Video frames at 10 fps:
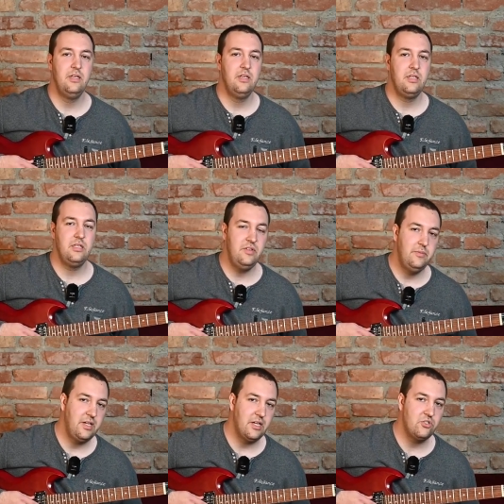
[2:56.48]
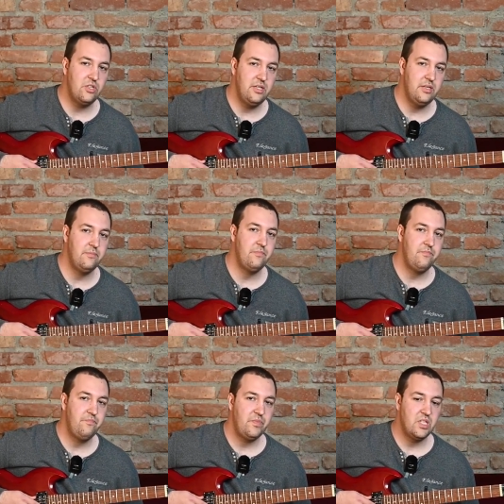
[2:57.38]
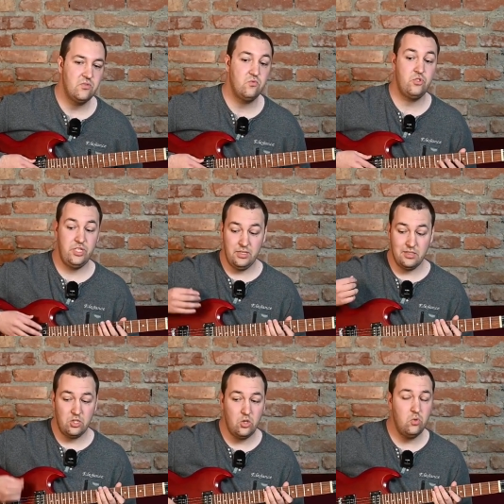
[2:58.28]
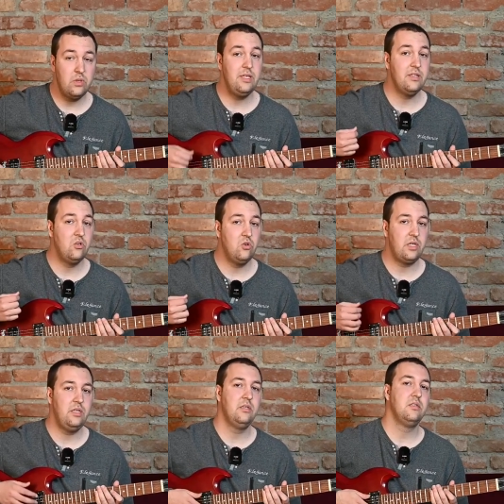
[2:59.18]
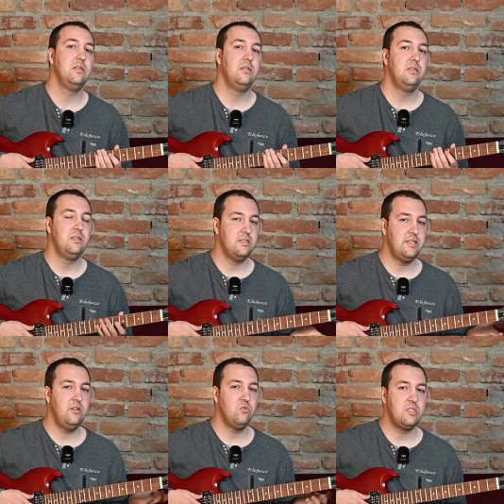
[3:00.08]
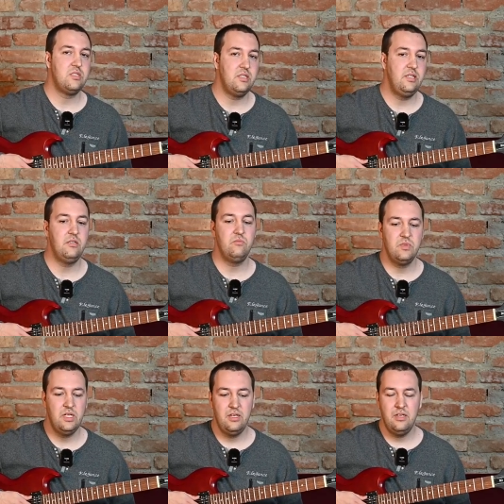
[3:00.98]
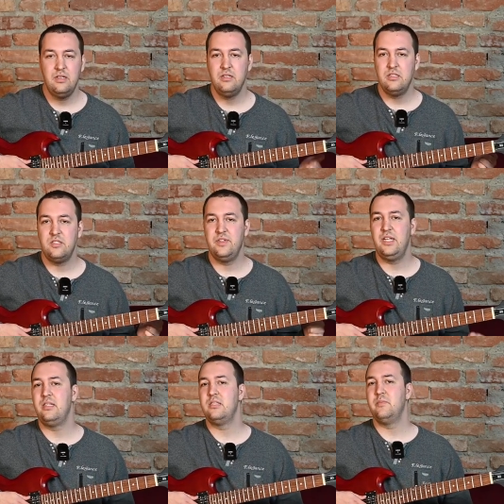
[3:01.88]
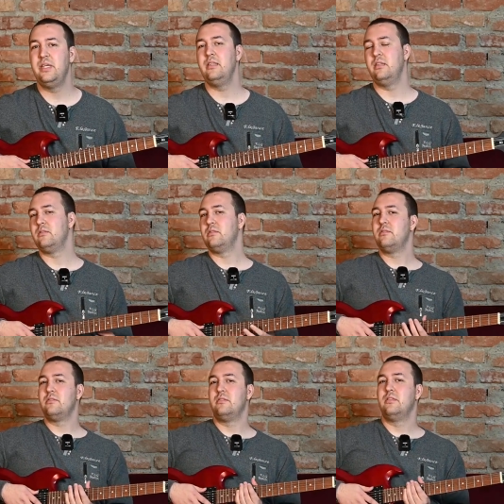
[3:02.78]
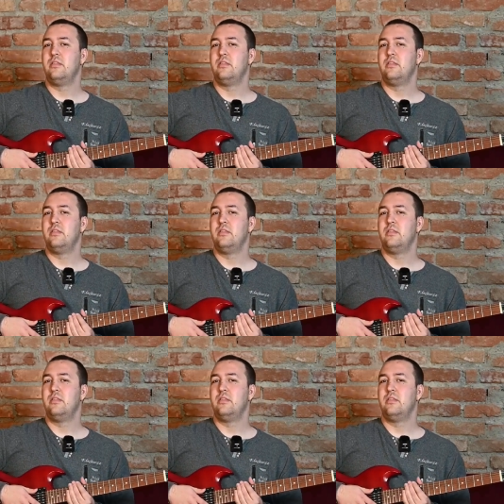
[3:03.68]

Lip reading: Remember, guys, rhythm isn't just a part of the song, it's the heartbeat. It's the element that gets your foot tapping and your soul singing.